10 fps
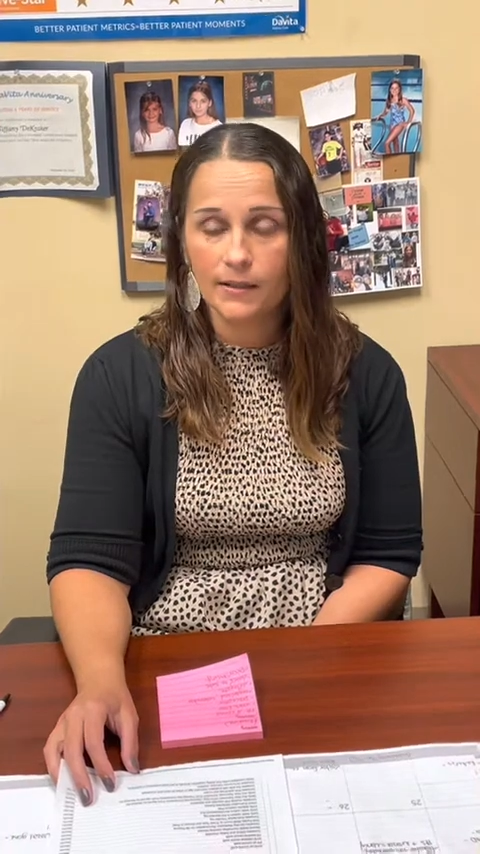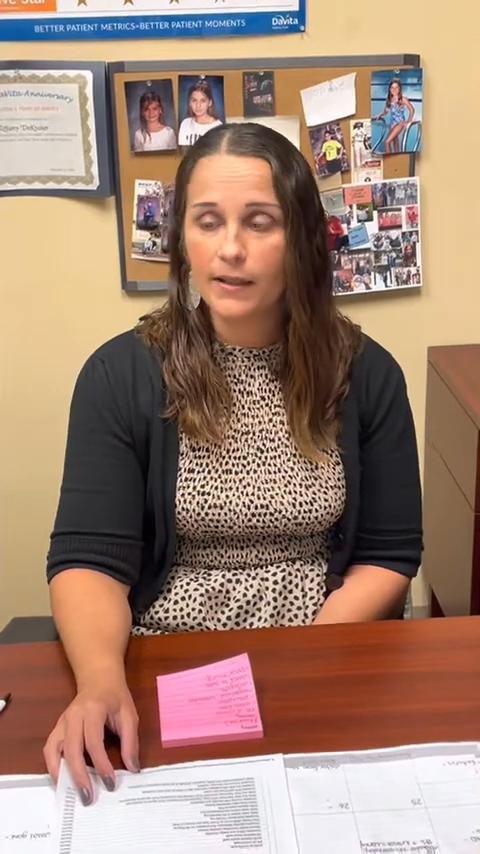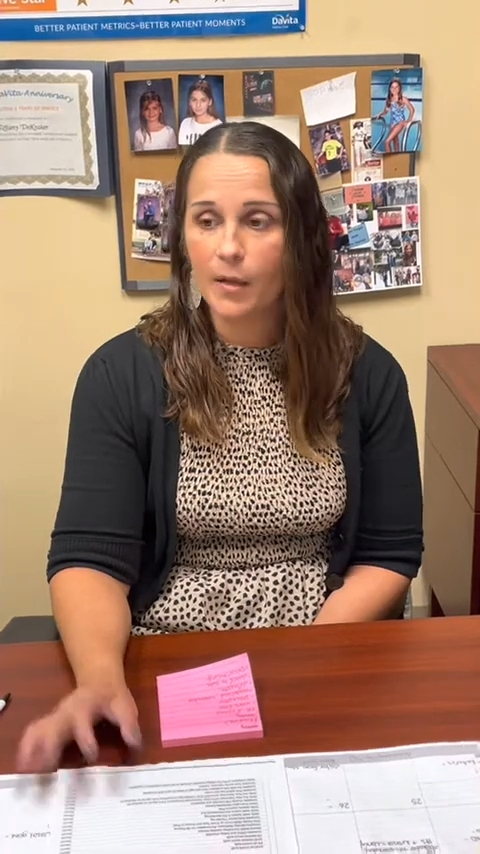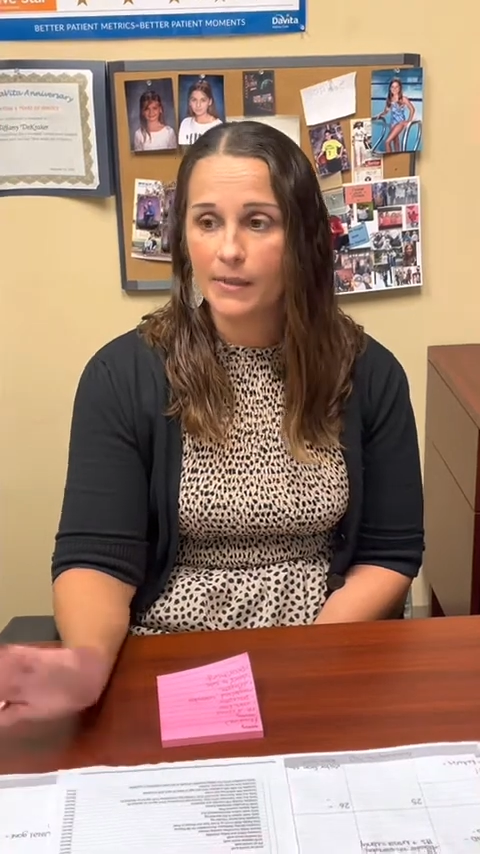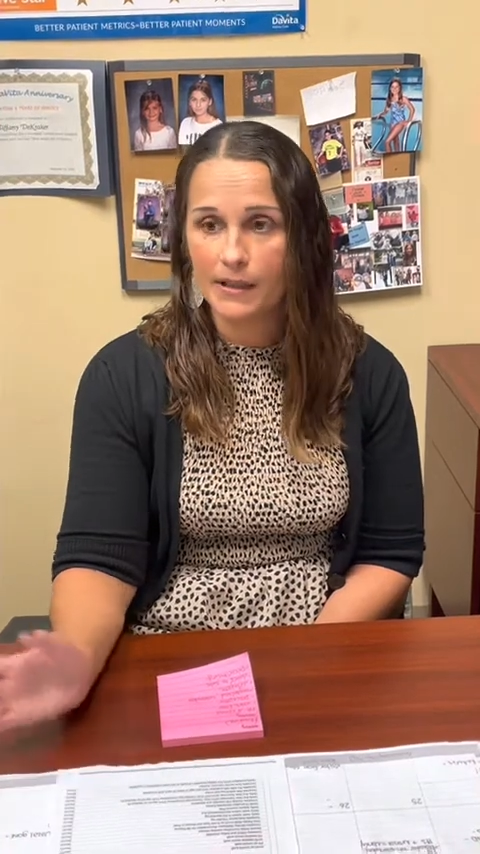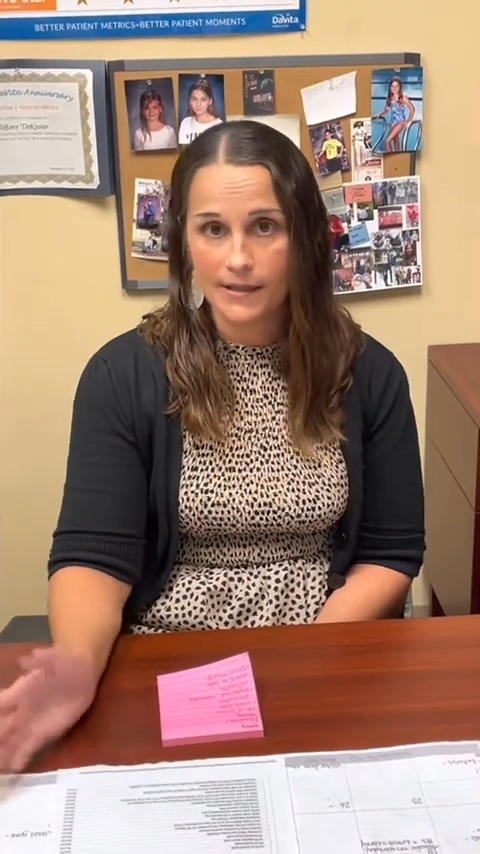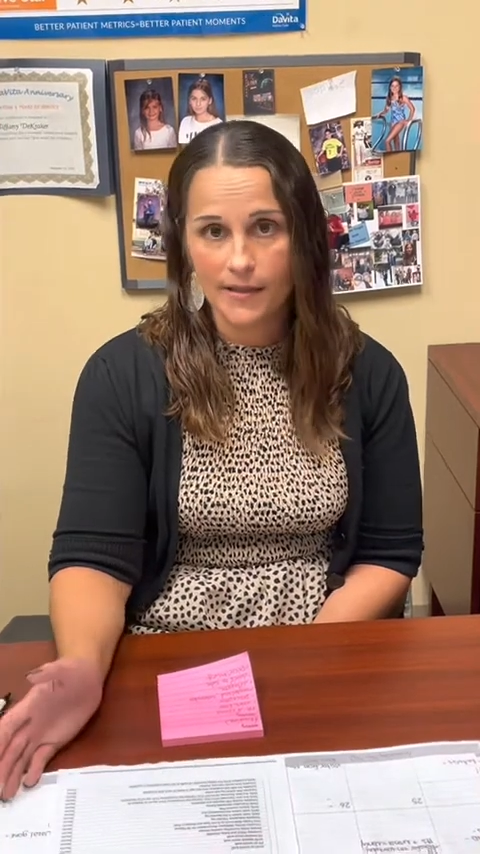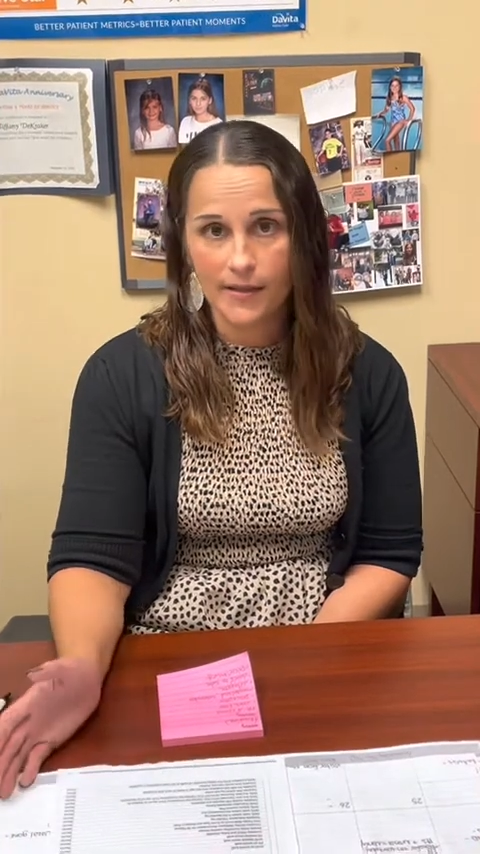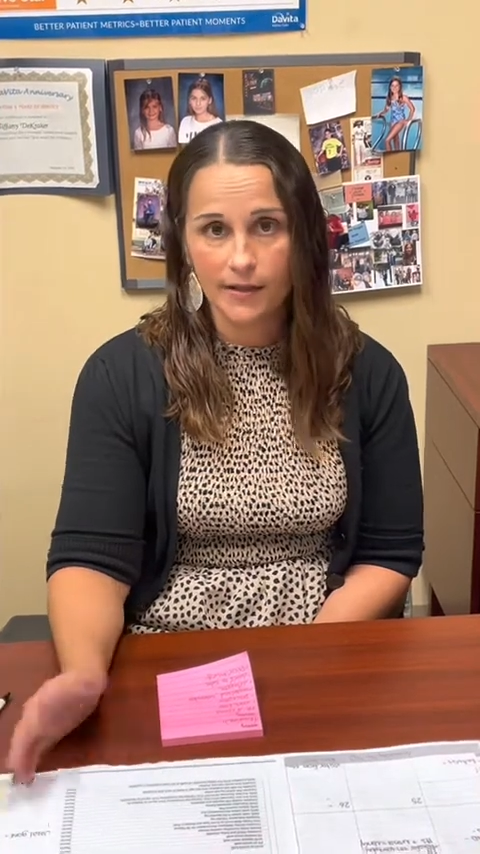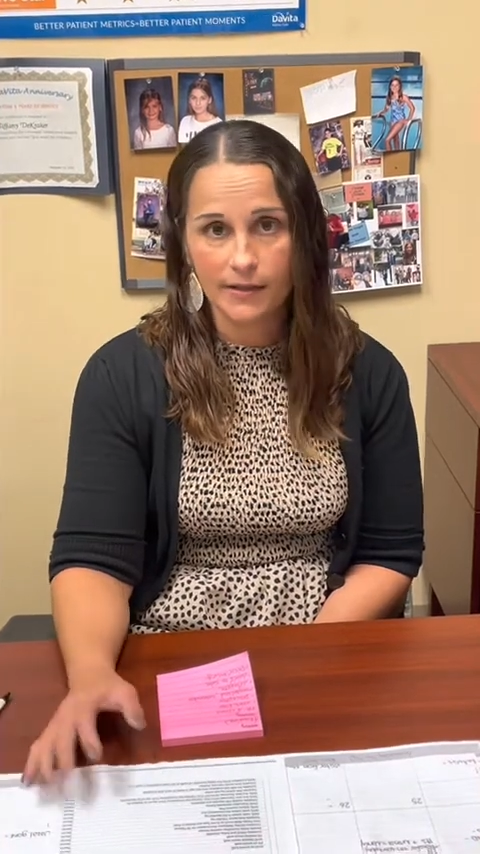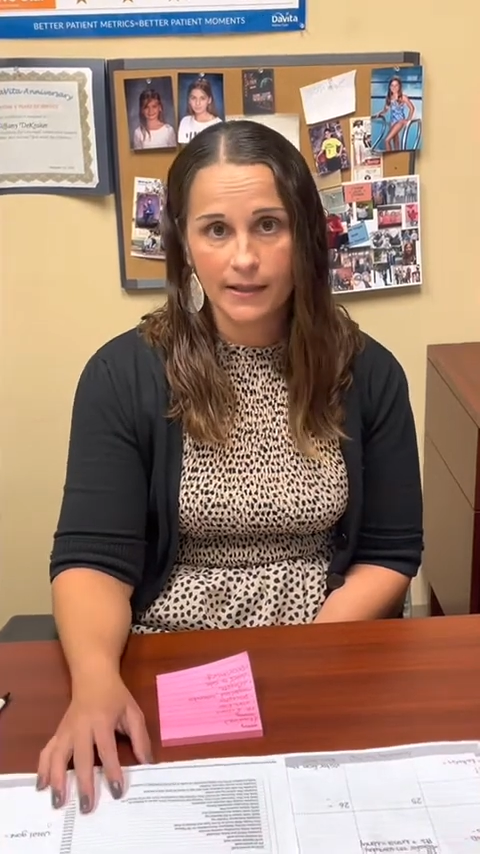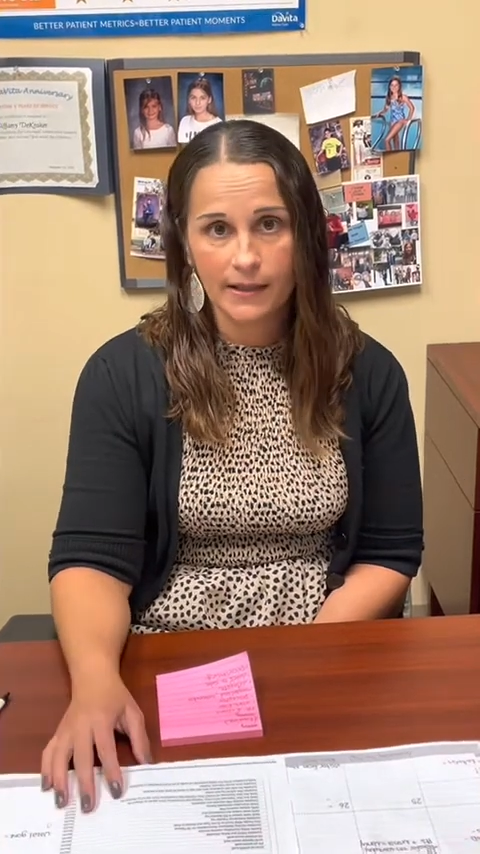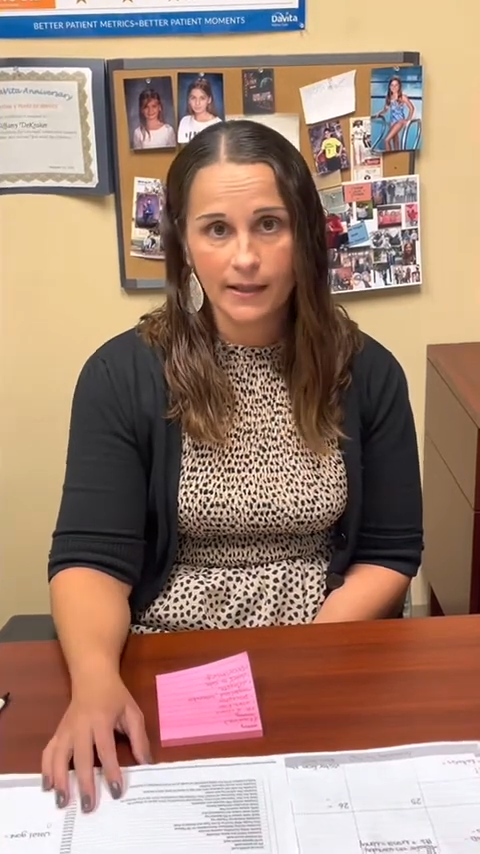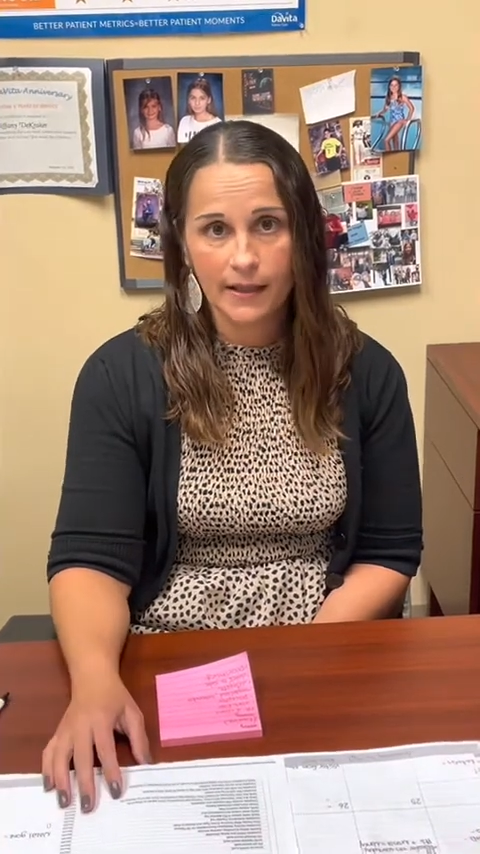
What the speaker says: coming into the clinic,